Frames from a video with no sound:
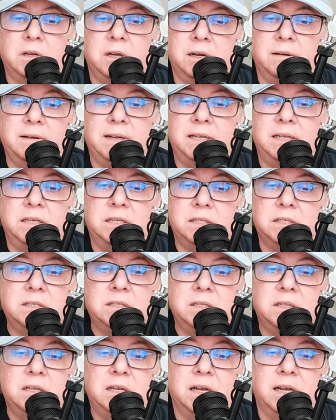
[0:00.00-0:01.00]
All right,
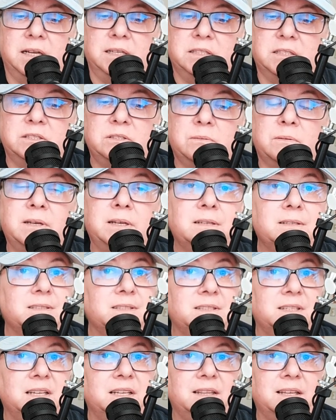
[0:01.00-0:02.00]
I just wanted to
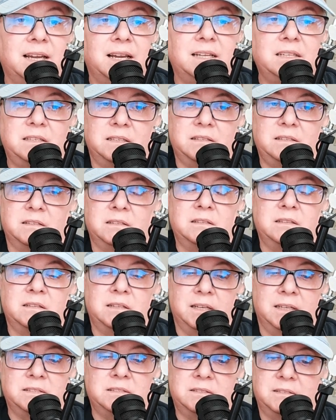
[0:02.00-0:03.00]
say that. And
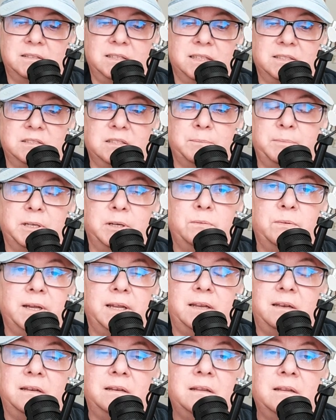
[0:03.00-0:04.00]
that's a big
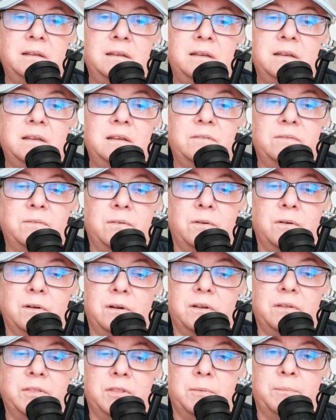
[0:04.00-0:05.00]
win
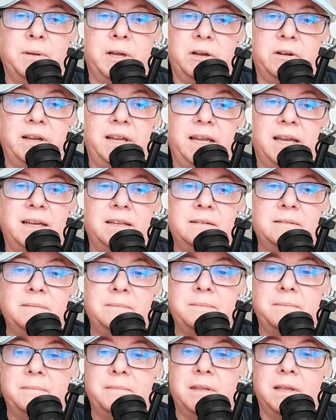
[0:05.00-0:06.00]
for the Marriott,
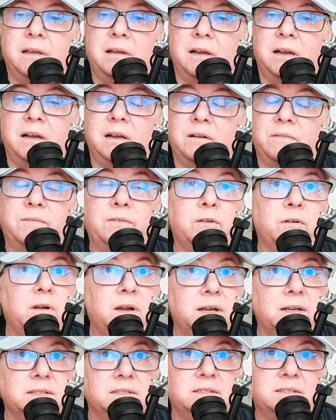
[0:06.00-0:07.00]
for
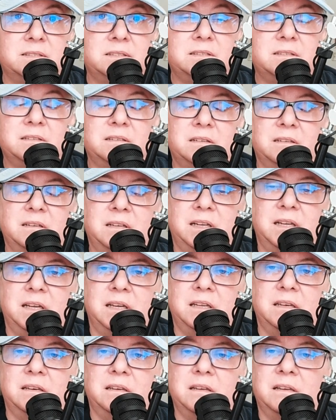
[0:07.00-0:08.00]
us,
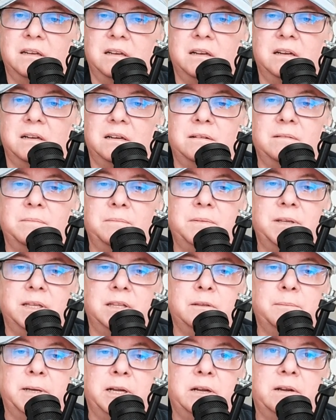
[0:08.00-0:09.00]
and
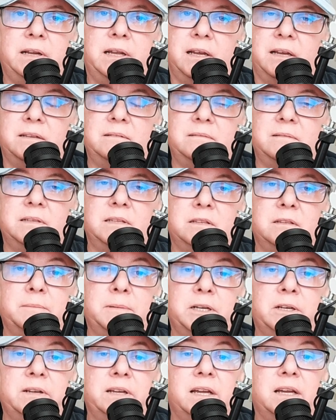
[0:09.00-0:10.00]
the
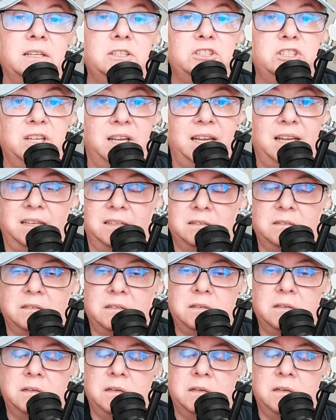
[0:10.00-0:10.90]
Marriott chain.